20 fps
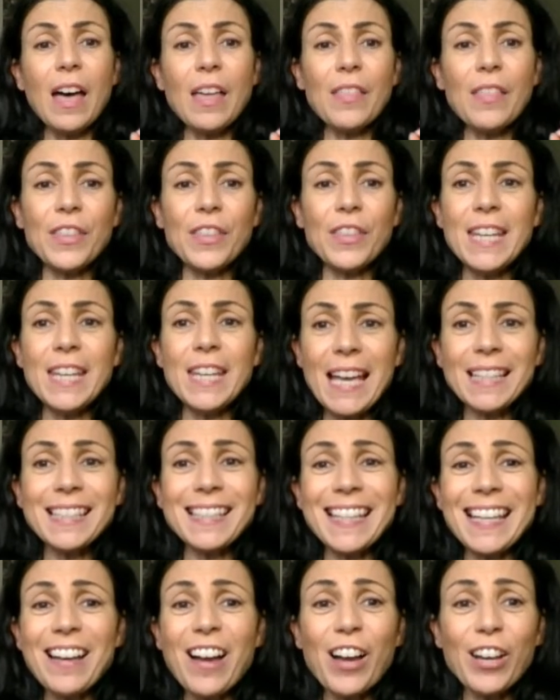The
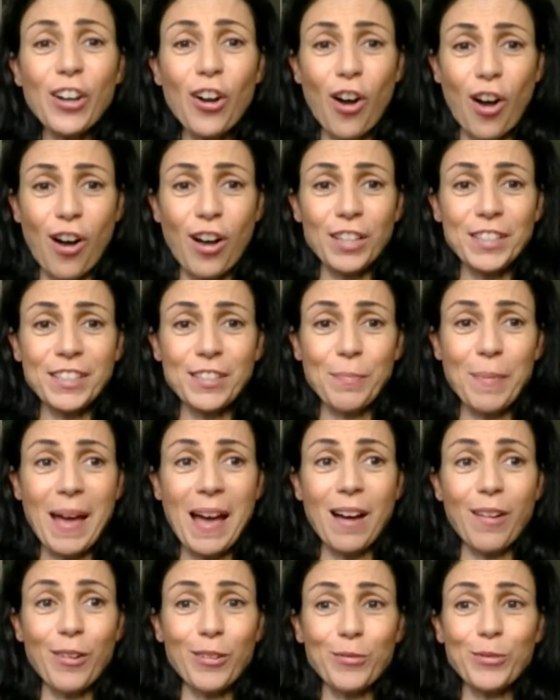next thing I got asked
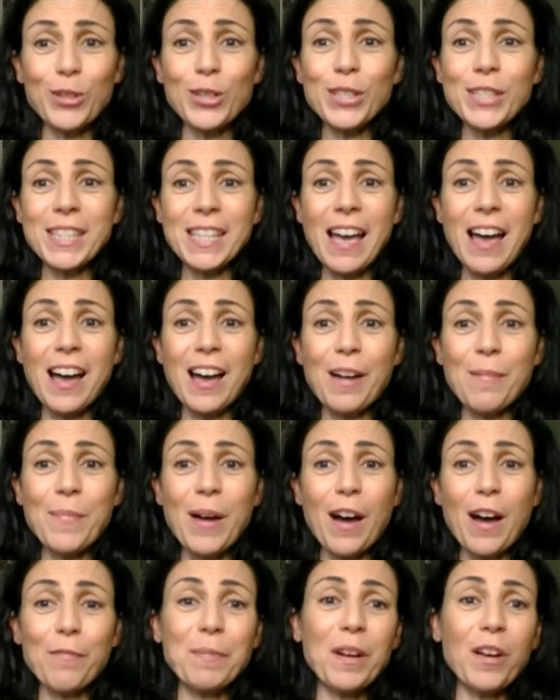about was,
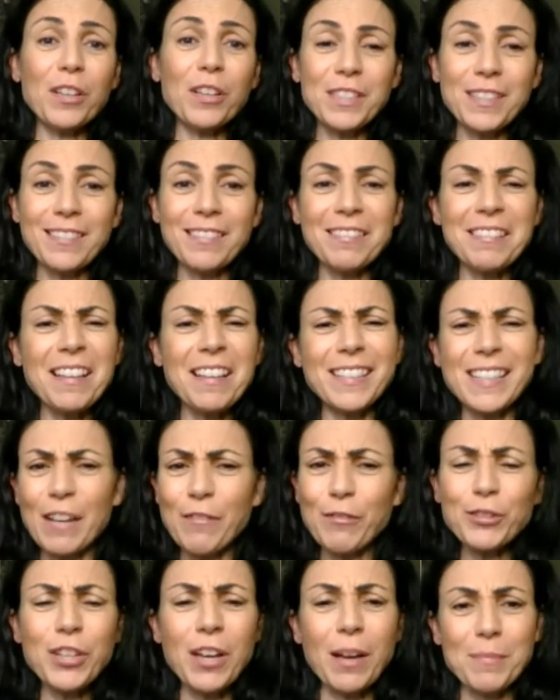I've been asked
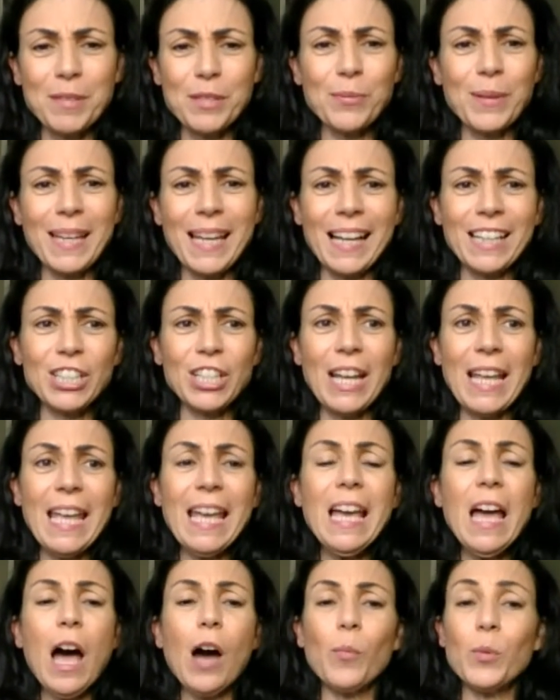several times this week actually,
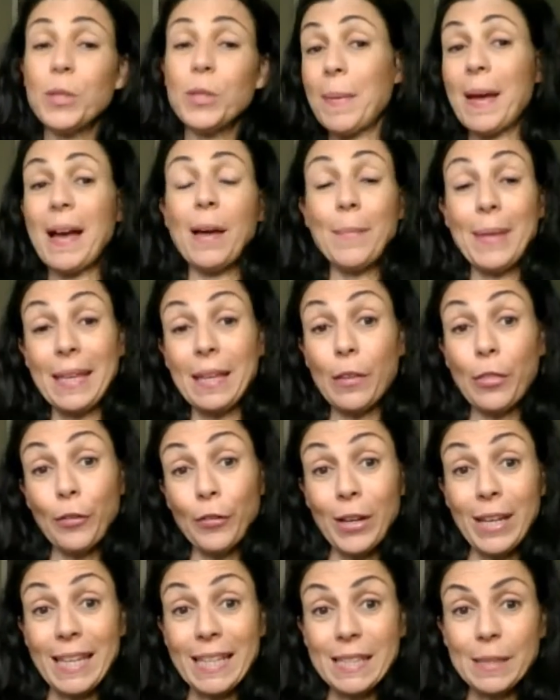was about
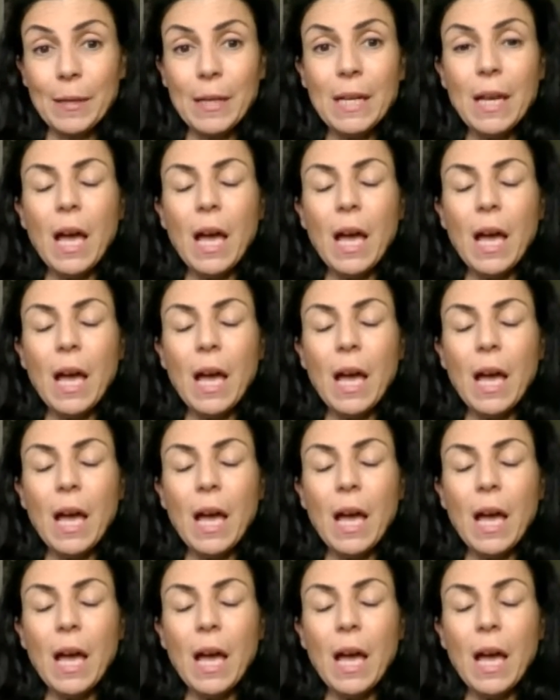omega-3s.